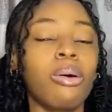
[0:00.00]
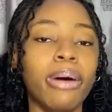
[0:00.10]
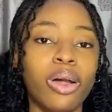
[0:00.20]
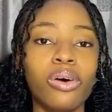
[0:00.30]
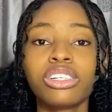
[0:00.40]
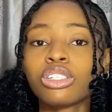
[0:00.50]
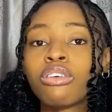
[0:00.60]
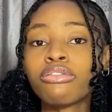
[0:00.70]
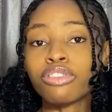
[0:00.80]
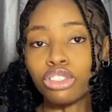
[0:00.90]
my
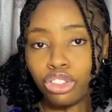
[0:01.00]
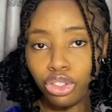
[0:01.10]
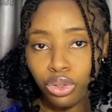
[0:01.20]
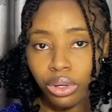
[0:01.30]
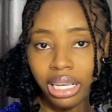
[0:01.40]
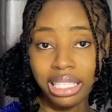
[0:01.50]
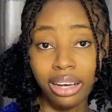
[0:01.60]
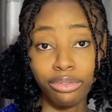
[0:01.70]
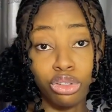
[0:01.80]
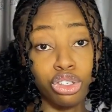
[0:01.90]
question for you is,
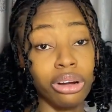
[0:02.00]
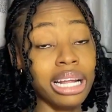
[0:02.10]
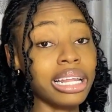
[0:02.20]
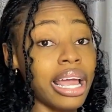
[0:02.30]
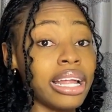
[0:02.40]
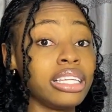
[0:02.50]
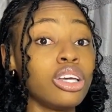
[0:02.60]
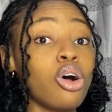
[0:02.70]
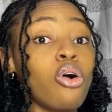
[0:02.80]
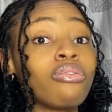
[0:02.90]
have you tried
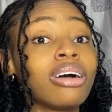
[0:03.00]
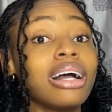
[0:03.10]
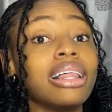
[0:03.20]
any of